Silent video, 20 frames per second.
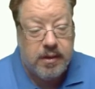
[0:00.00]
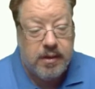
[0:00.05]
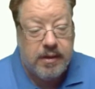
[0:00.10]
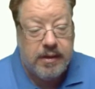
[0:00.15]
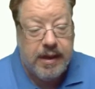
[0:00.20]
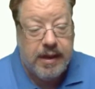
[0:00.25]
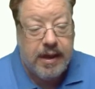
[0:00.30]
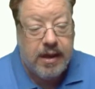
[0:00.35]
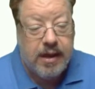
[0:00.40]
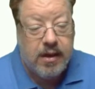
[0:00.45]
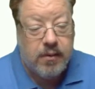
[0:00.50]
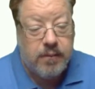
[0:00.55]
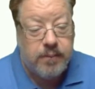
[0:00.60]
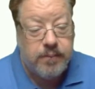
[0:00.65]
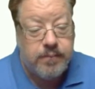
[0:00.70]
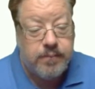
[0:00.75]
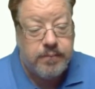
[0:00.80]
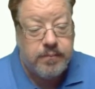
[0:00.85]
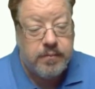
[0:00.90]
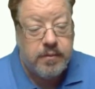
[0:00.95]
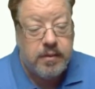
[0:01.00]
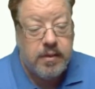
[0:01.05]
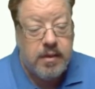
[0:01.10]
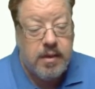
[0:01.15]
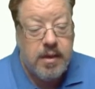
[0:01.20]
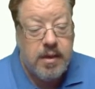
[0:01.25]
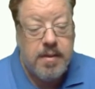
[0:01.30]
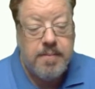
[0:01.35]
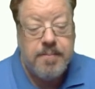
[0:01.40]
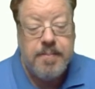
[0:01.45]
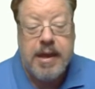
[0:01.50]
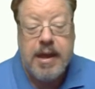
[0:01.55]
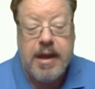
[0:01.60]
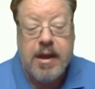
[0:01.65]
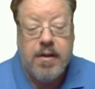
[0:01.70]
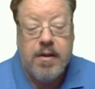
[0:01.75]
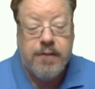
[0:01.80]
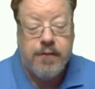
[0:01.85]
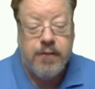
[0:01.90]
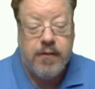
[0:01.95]
Now,
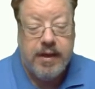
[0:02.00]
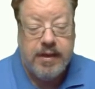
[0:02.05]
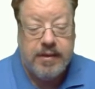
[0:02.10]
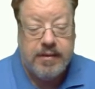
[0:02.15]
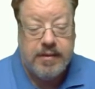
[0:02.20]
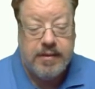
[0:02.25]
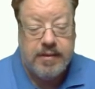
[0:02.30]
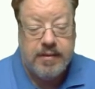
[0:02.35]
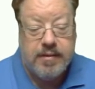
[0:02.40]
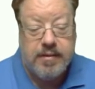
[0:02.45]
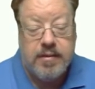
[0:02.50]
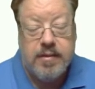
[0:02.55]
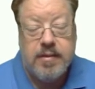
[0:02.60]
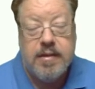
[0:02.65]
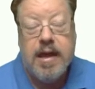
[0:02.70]
paraphrases.